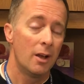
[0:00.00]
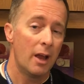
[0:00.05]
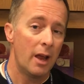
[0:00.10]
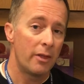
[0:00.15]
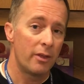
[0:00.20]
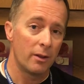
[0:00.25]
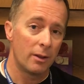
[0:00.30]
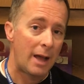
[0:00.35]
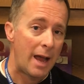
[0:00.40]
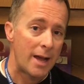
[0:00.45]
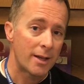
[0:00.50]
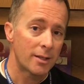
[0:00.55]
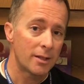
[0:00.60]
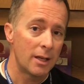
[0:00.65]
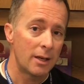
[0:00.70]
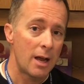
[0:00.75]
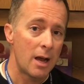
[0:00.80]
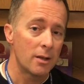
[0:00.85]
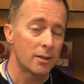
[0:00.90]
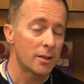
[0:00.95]
And the last
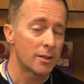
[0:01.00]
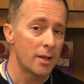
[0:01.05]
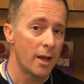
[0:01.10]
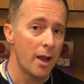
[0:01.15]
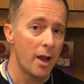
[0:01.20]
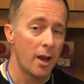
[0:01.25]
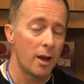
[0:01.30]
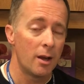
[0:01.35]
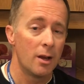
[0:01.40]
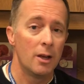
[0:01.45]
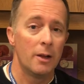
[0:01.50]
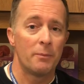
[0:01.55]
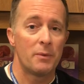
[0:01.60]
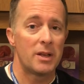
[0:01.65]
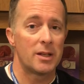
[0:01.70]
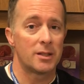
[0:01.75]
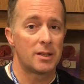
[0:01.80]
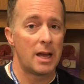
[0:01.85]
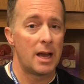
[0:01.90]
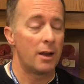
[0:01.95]
thing I'll say
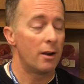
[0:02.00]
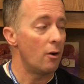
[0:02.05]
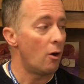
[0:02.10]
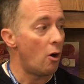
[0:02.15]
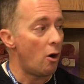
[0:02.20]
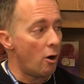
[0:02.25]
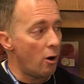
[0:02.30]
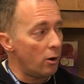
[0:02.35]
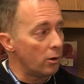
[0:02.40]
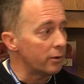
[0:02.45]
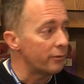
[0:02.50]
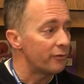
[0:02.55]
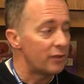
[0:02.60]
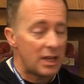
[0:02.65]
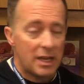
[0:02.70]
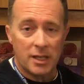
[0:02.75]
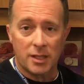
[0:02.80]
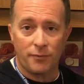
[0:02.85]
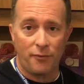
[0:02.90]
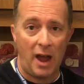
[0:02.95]
is that all of
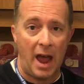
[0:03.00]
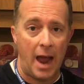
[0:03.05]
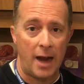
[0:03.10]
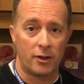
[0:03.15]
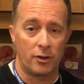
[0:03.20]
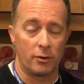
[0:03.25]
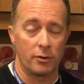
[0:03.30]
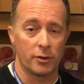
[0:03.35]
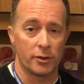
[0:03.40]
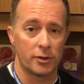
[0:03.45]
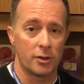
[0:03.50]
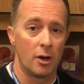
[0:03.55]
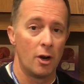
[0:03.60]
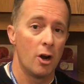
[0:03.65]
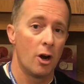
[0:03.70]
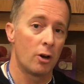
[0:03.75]
these factors